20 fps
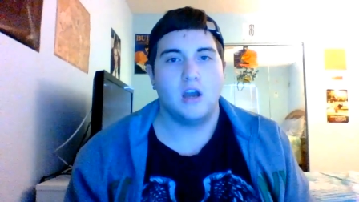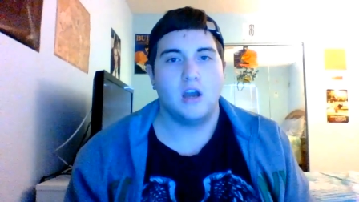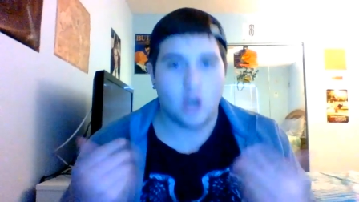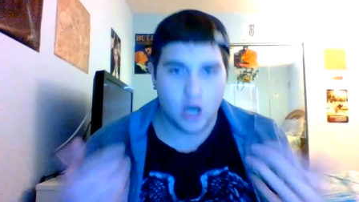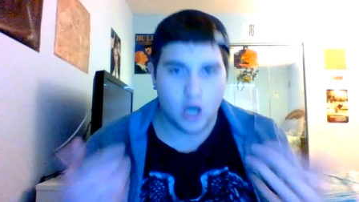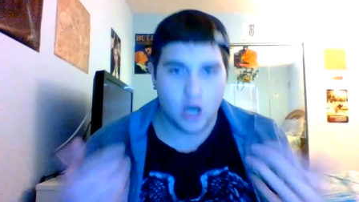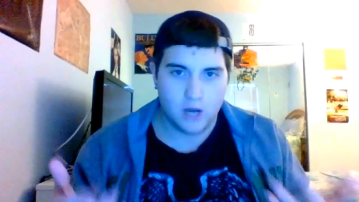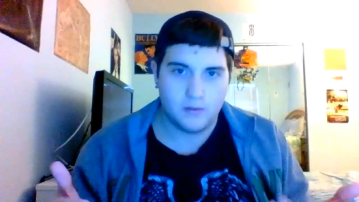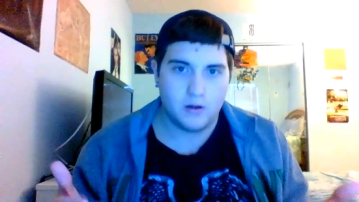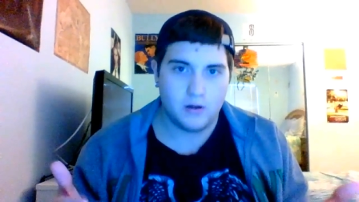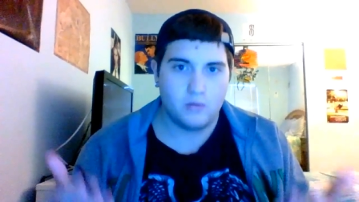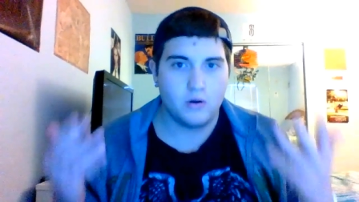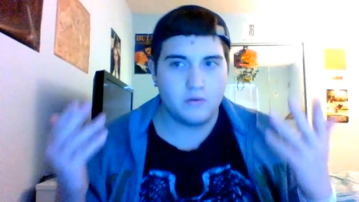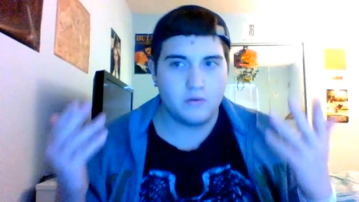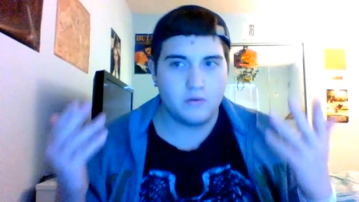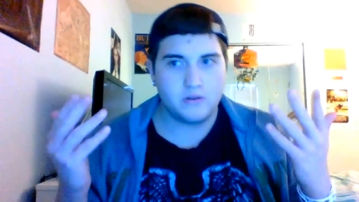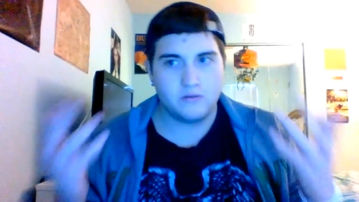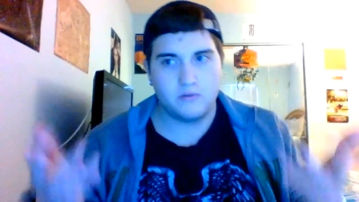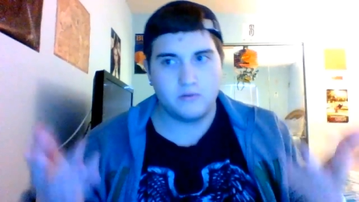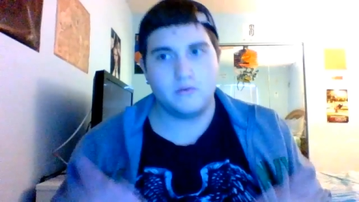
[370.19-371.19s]
Comment what
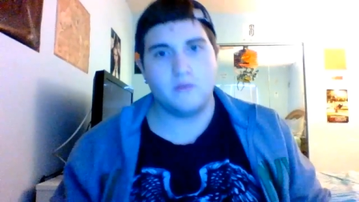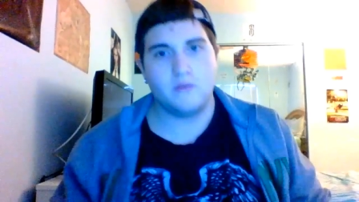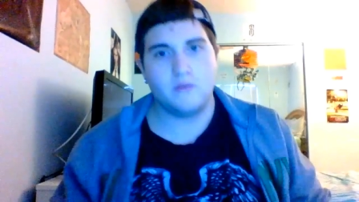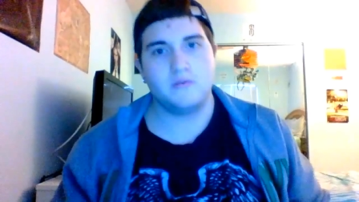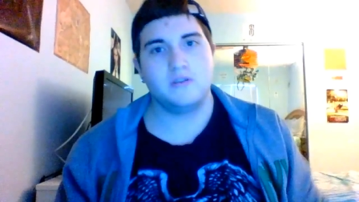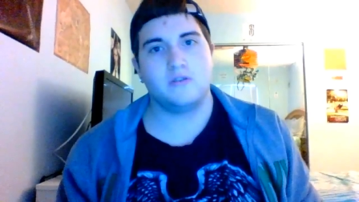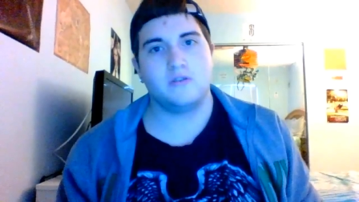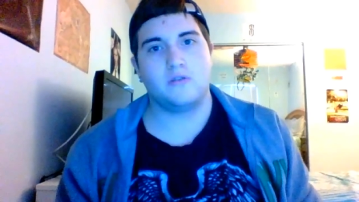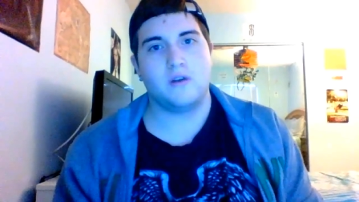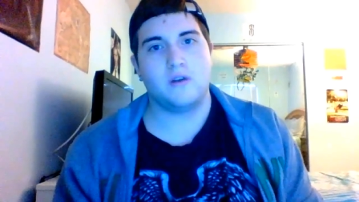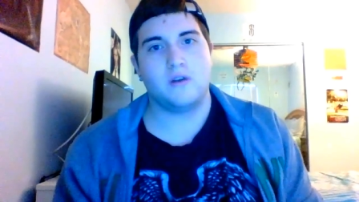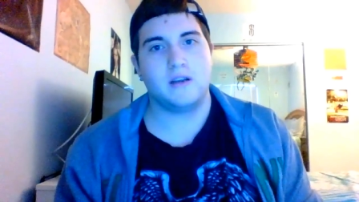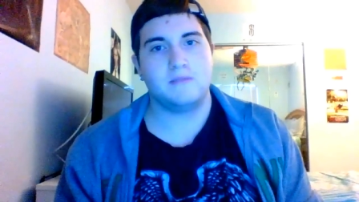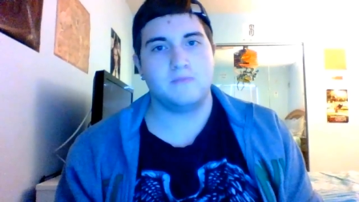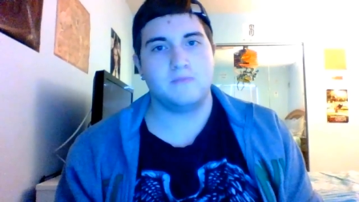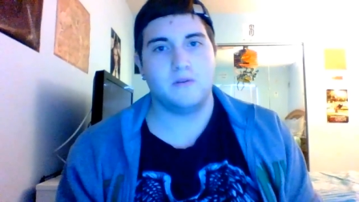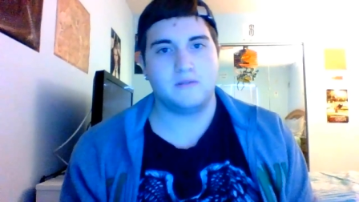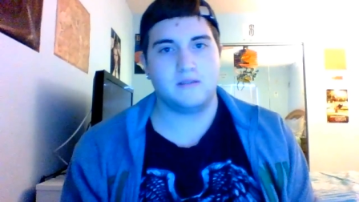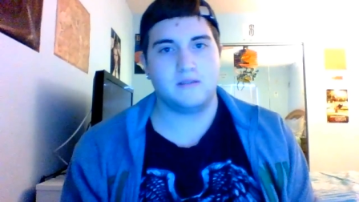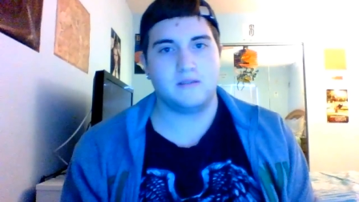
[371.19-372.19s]
would you? what was your greatest
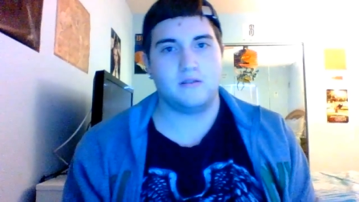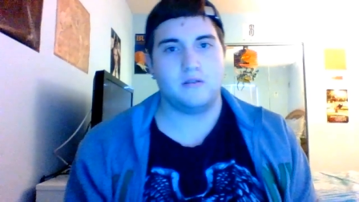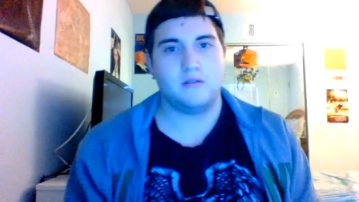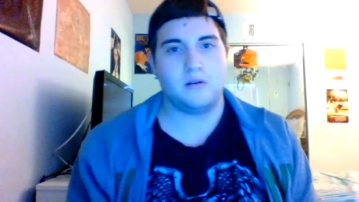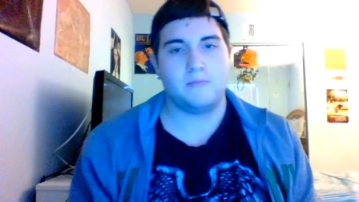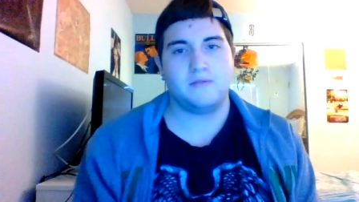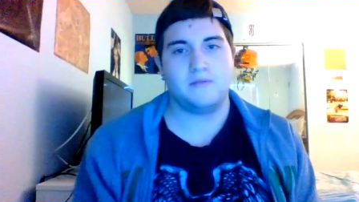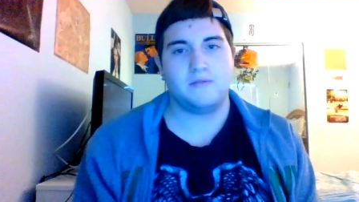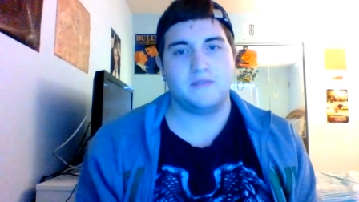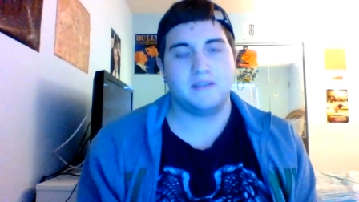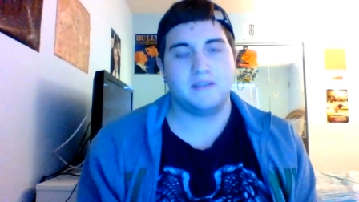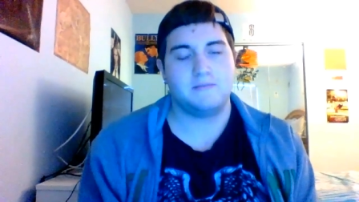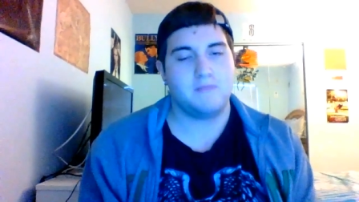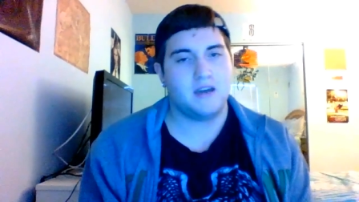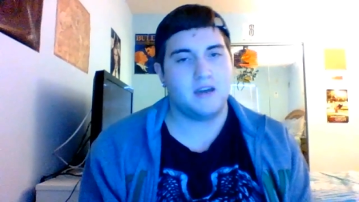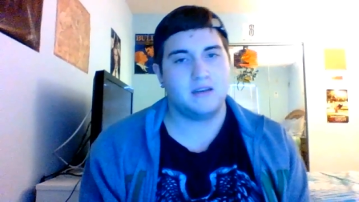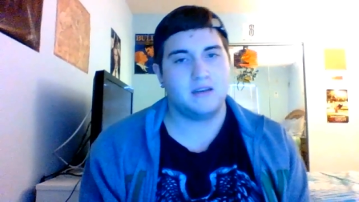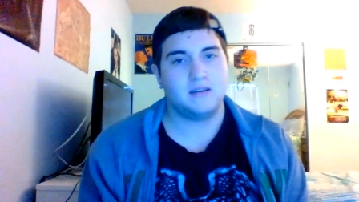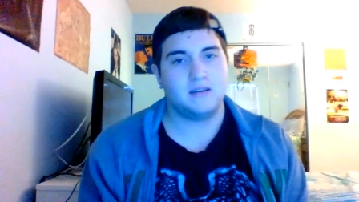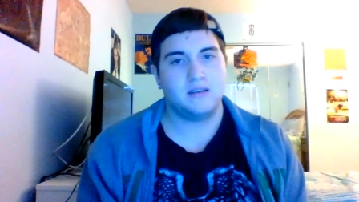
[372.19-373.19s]
moment about this
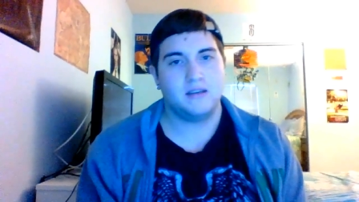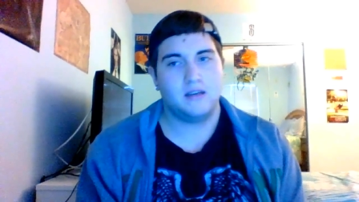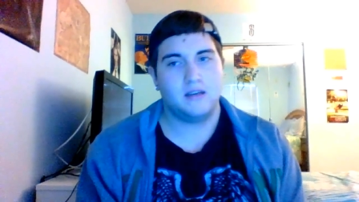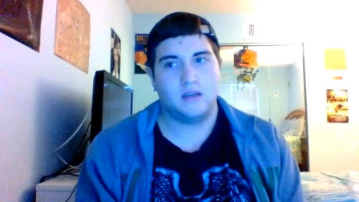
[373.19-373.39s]
man?